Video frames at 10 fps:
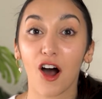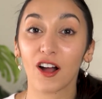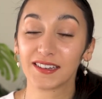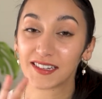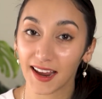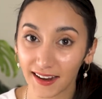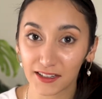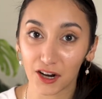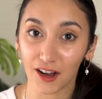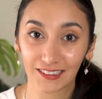on
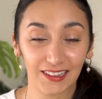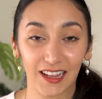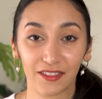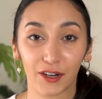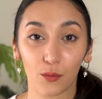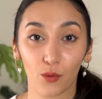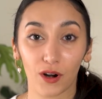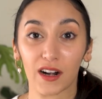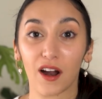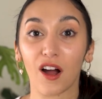TikTok than there
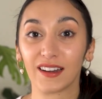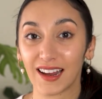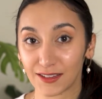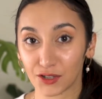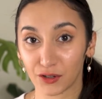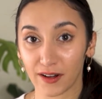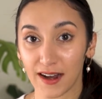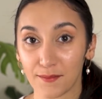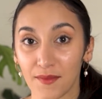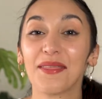were on
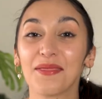Instagram.